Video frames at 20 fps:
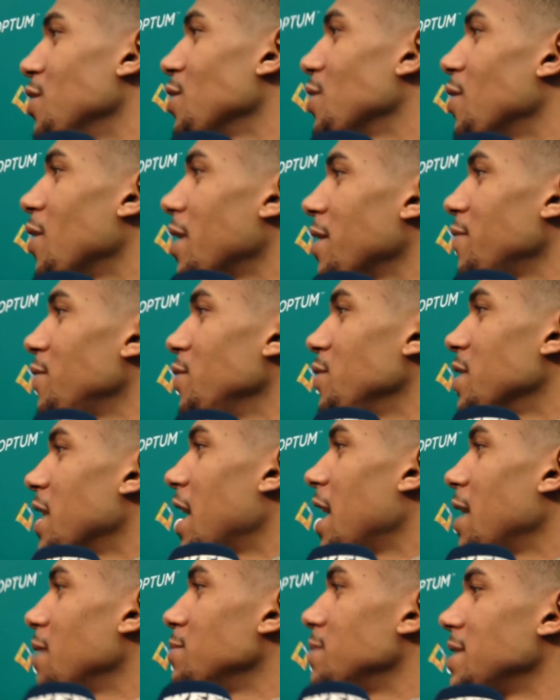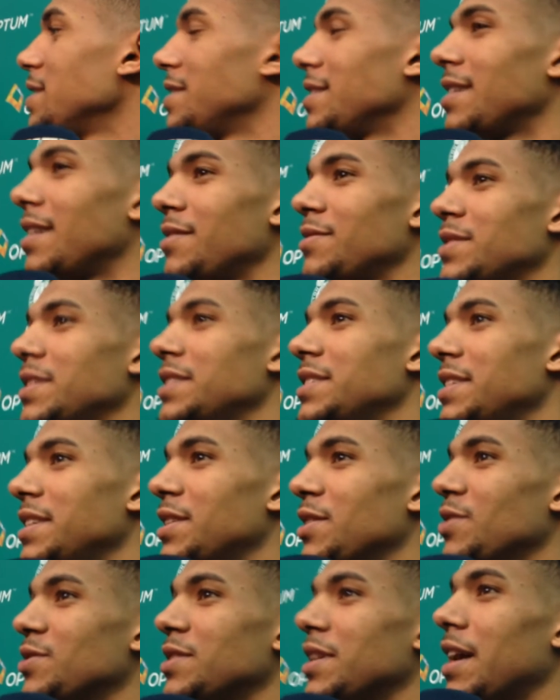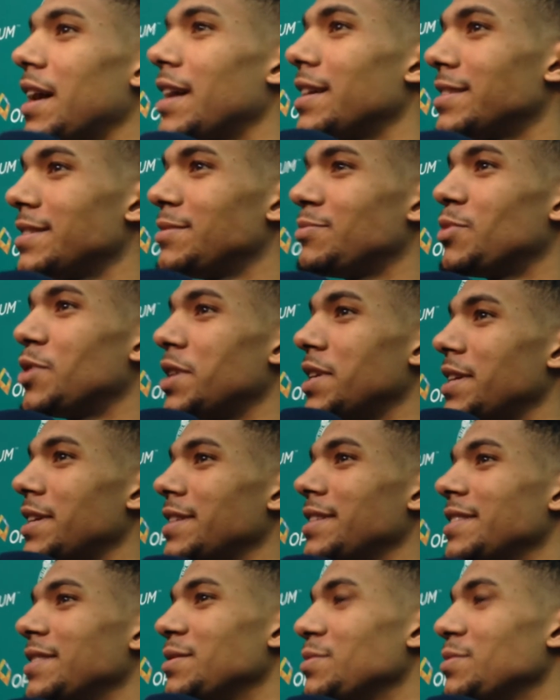know, quite a few times, and obviously seeing those guys is pretty